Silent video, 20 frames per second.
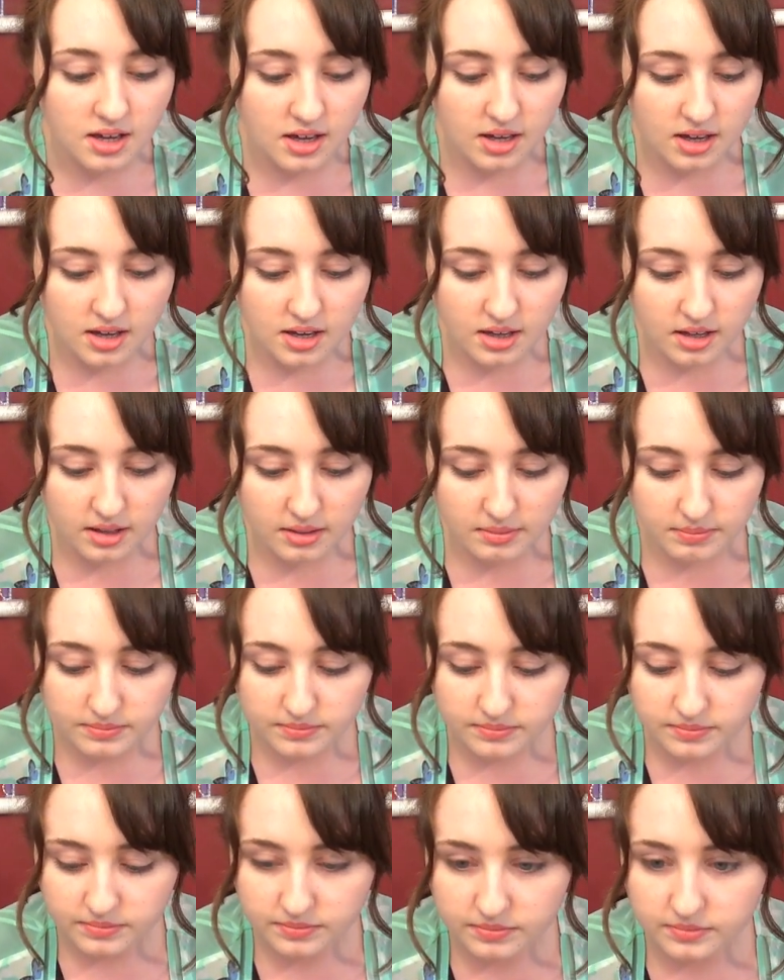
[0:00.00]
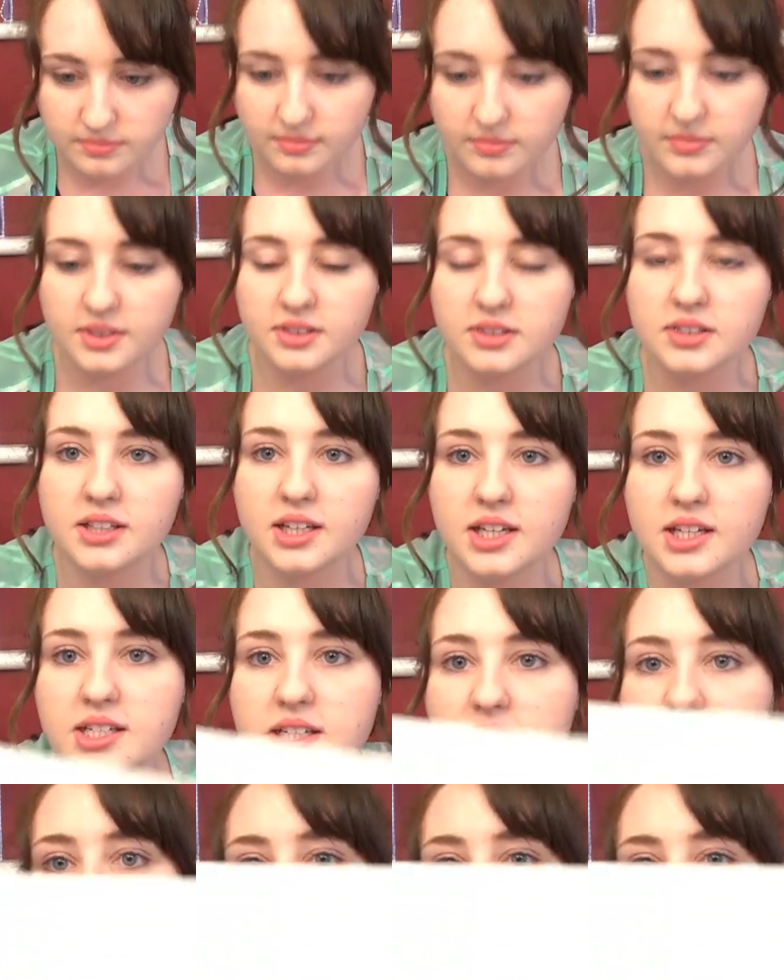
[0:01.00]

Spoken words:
So they're just